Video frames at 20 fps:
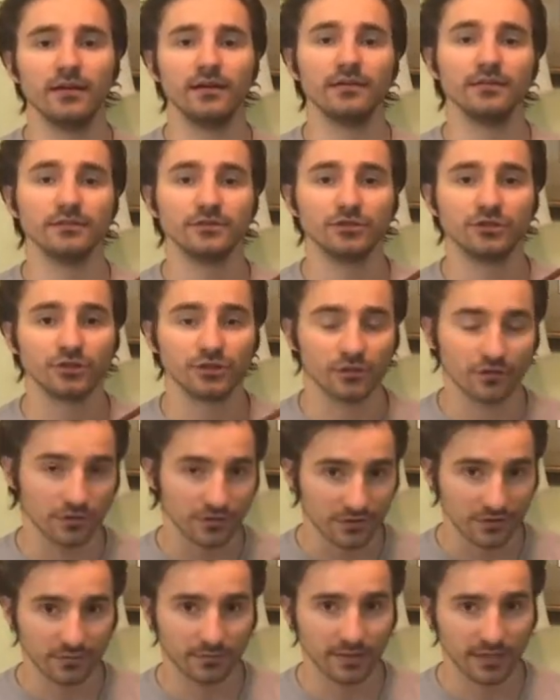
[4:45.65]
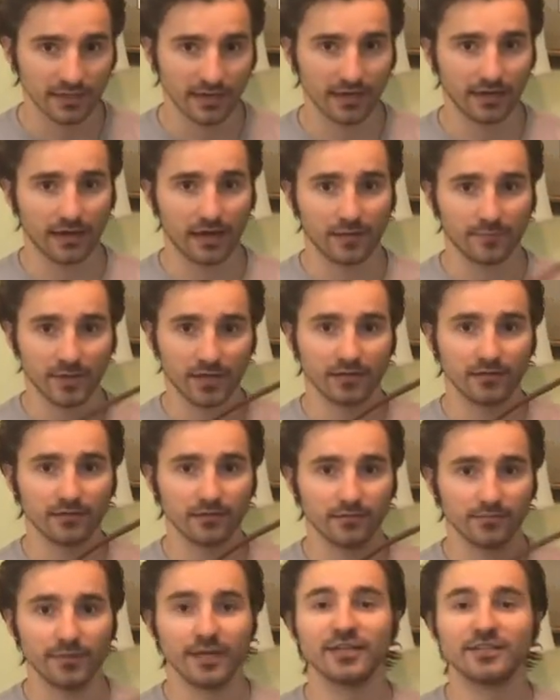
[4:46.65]
It should also be dynamic.
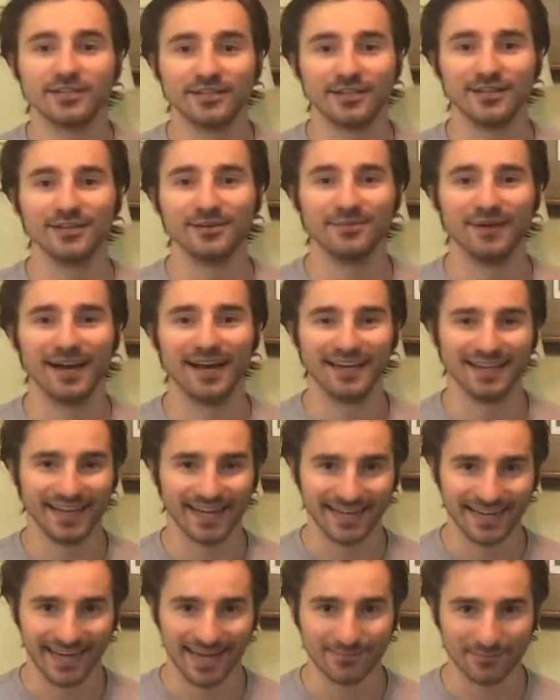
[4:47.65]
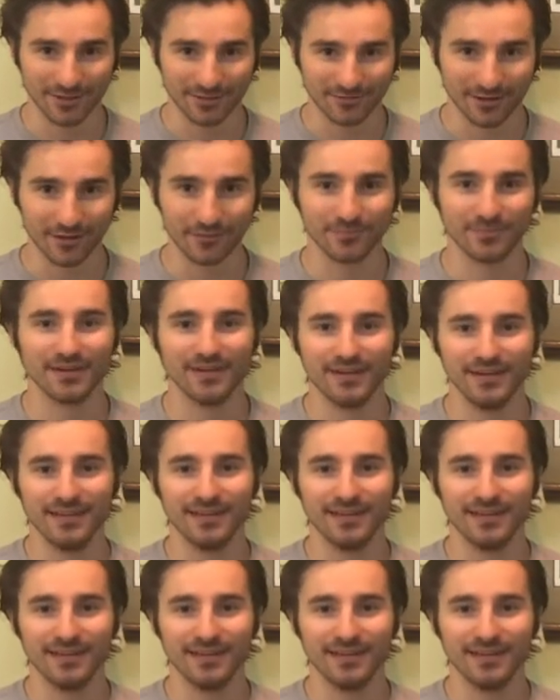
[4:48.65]
Make sure you buy a dynamic rope.